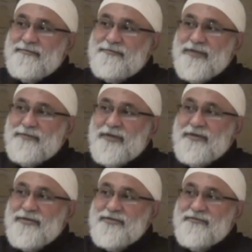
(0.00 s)
but
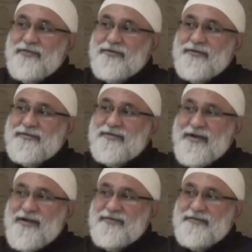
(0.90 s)
because of the Earth's
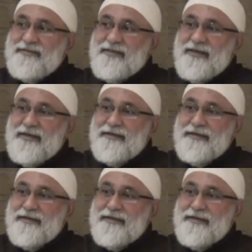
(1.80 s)
gravity,